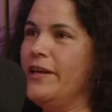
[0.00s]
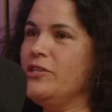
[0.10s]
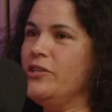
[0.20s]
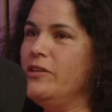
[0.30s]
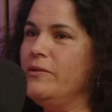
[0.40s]
they
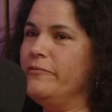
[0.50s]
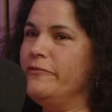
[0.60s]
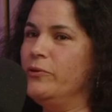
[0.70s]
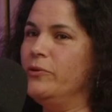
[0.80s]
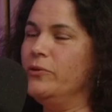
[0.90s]
do them
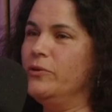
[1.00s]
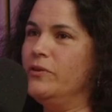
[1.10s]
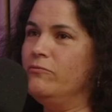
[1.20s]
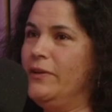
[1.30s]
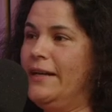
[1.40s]

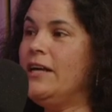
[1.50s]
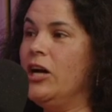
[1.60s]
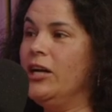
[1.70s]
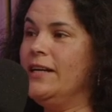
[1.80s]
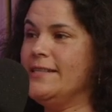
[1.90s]
for really
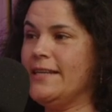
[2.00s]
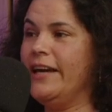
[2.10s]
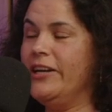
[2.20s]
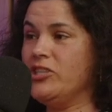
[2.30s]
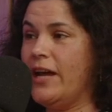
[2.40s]
early
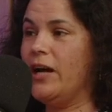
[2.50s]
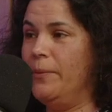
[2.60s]
stage tech